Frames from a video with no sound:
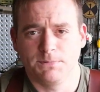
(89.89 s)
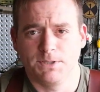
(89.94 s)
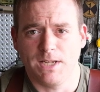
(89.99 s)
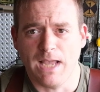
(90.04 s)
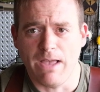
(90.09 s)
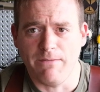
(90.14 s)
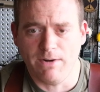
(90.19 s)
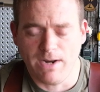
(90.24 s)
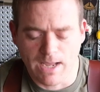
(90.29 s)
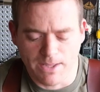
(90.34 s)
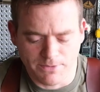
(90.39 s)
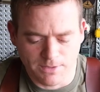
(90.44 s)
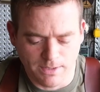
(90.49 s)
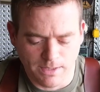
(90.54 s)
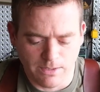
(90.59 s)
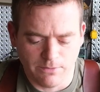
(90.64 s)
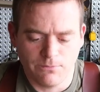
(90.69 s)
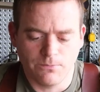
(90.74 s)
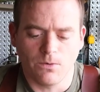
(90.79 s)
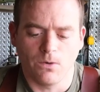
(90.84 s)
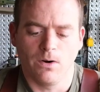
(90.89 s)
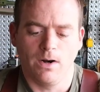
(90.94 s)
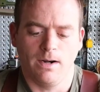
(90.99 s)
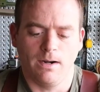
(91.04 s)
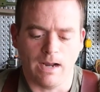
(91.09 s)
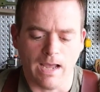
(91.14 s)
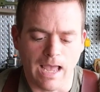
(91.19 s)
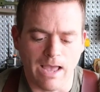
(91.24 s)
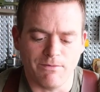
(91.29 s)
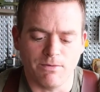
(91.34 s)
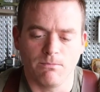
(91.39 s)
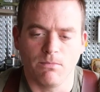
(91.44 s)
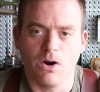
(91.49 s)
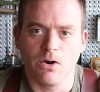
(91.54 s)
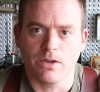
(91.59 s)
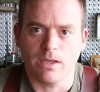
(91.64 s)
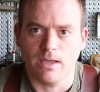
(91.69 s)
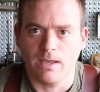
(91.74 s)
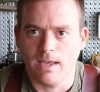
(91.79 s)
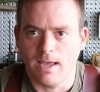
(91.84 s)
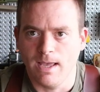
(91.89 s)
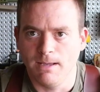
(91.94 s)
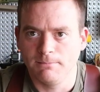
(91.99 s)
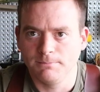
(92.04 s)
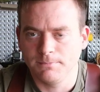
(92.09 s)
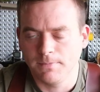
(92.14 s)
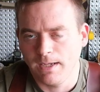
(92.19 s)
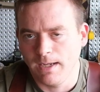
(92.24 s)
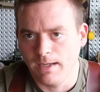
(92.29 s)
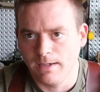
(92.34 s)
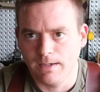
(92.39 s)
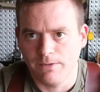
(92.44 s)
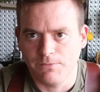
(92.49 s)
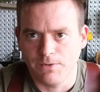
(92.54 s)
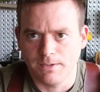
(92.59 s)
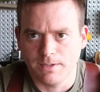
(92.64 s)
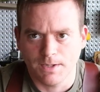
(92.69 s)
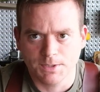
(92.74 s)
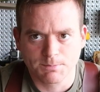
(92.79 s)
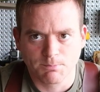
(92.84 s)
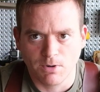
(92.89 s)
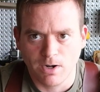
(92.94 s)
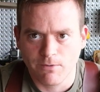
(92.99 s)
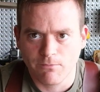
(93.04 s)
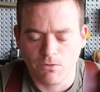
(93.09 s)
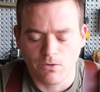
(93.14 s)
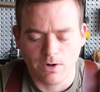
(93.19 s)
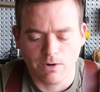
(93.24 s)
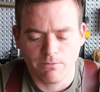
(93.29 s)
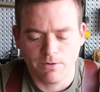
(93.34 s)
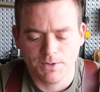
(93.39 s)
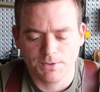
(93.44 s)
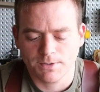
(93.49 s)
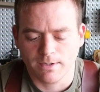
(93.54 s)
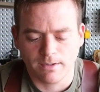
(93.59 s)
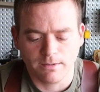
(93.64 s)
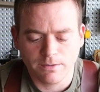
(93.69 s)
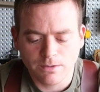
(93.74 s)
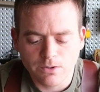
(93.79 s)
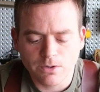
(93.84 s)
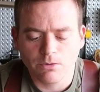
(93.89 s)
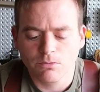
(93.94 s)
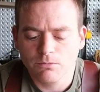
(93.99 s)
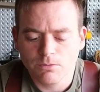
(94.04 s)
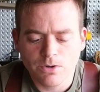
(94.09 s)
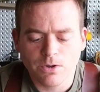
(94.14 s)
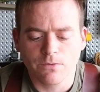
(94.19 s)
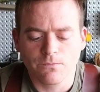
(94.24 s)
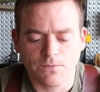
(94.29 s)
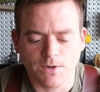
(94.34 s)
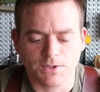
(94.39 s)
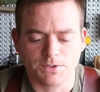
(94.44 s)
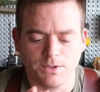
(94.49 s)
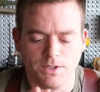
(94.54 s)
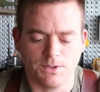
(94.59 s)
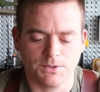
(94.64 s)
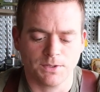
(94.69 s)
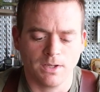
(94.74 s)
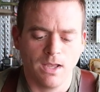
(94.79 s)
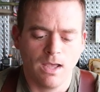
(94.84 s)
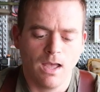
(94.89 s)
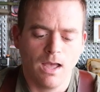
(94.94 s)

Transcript: Just haven't had the need for it. I haven't broke it yet, and if it does break for any reason, you can fix these.